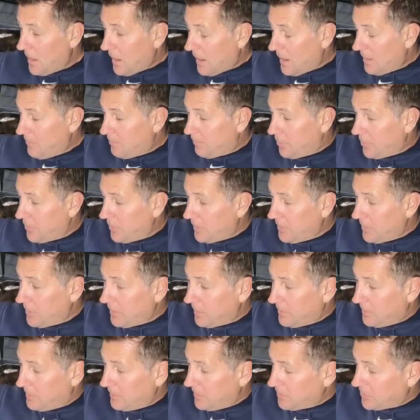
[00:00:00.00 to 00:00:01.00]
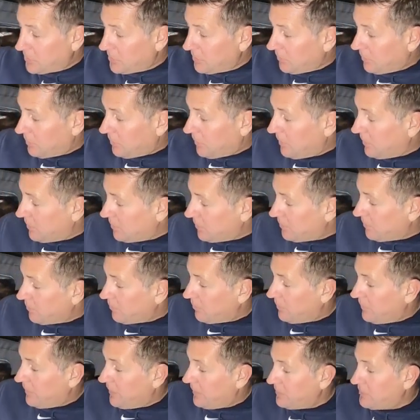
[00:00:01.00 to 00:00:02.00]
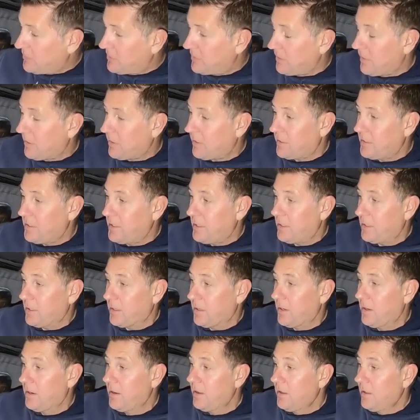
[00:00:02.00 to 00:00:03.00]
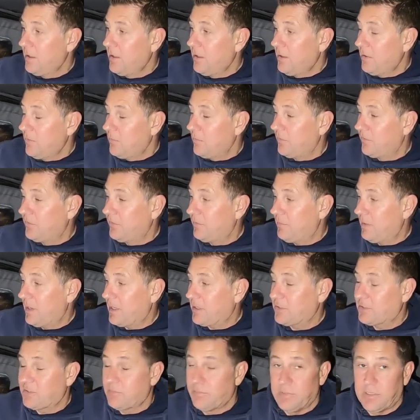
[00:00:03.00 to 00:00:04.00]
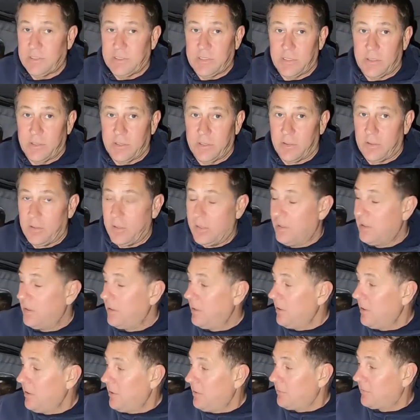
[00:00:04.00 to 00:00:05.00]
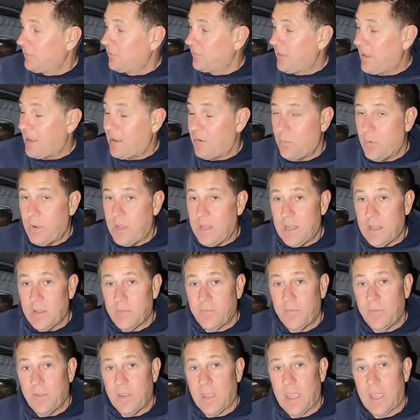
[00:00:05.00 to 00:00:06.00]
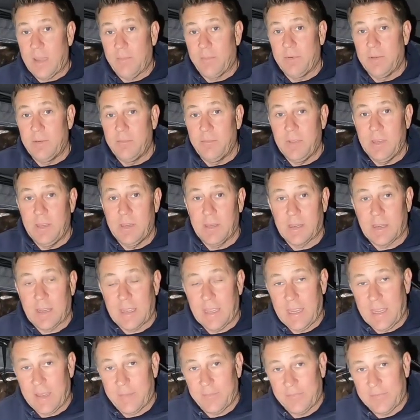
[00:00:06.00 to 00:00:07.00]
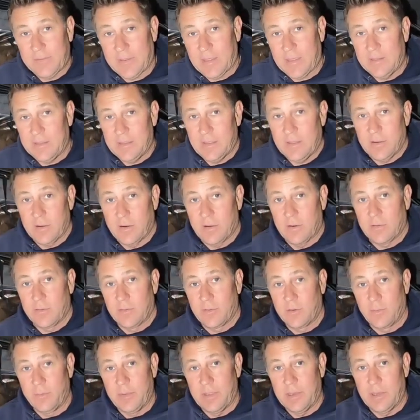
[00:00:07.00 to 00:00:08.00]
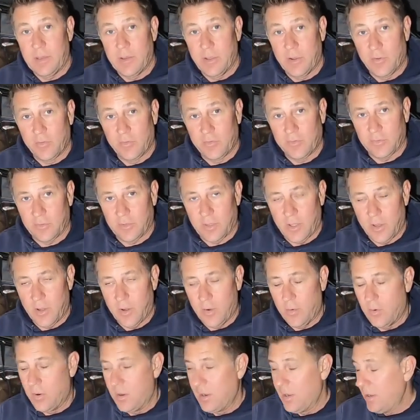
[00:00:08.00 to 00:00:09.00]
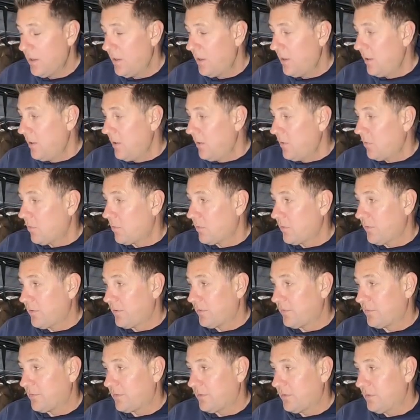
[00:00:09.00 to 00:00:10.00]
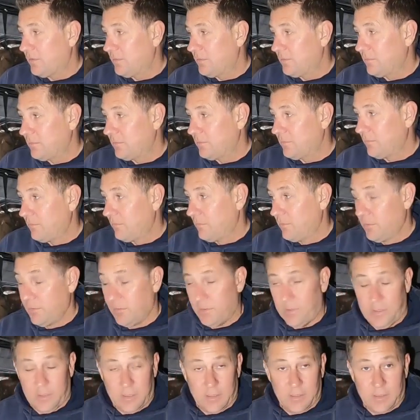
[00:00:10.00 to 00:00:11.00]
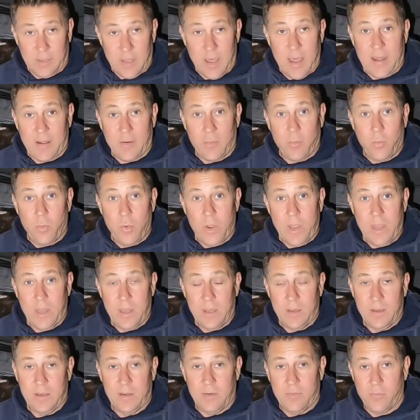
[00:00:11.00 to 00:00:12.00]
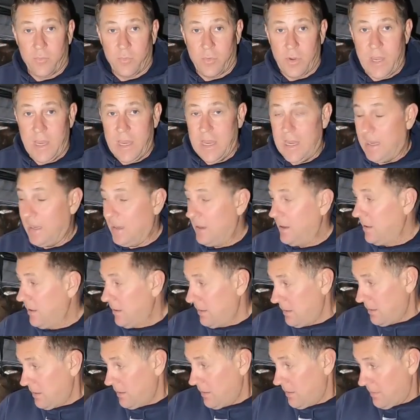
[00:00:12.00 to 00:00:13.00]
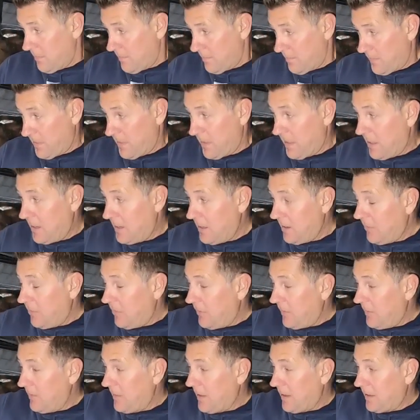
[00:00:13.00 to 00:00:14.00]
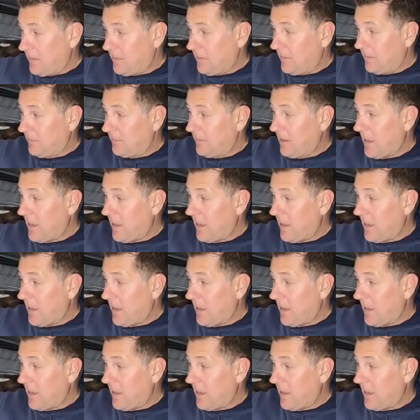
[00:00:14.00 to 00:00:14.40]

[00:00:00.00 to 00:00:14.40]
I put an additional ridge on here with some extra material, so that way if you happen to be in a campsite that you're a little bit nose low, or there's really a lot of wind and rain, anything that does